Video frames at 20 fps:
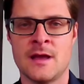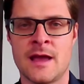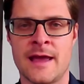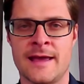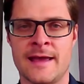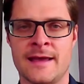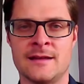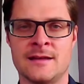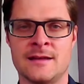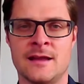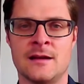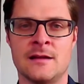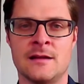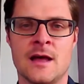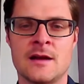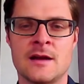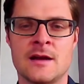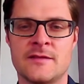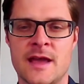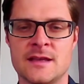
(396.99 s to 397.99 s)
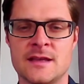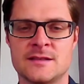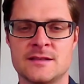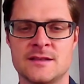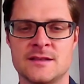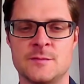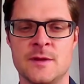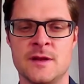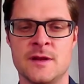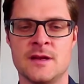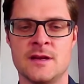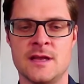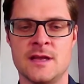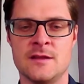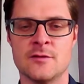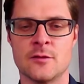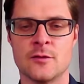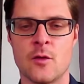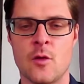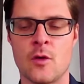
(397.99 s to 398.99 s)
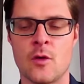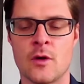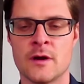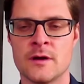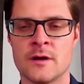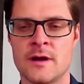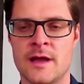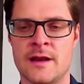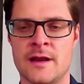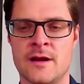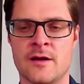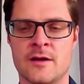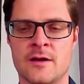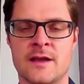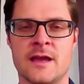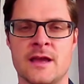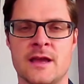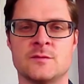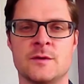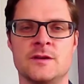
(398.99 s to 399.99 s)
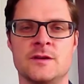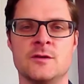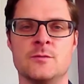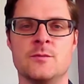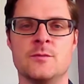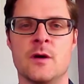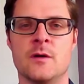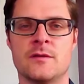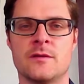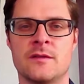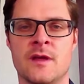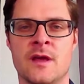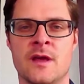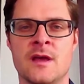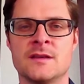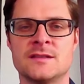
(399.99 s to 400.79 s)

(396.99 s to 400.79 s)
And in a lot of cases, it's been an either or, and in our case, we do both.